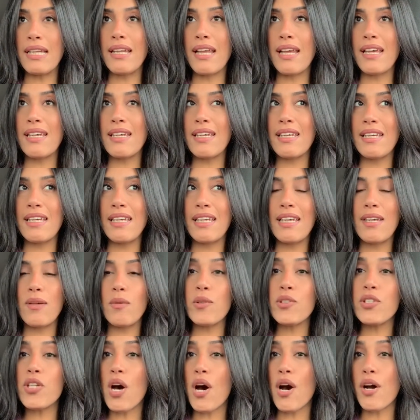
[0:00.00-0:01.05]
Like he
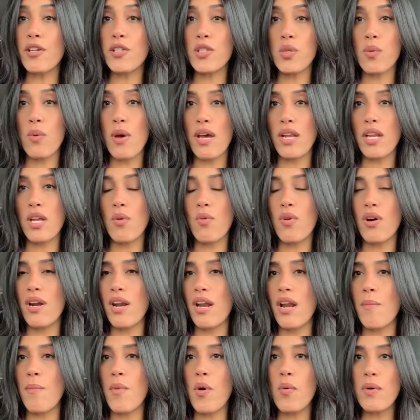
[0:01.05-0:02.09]
will talk to anyone
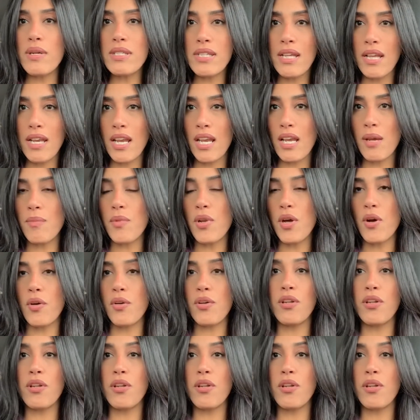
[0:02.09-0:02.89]
and I'm always letting him know,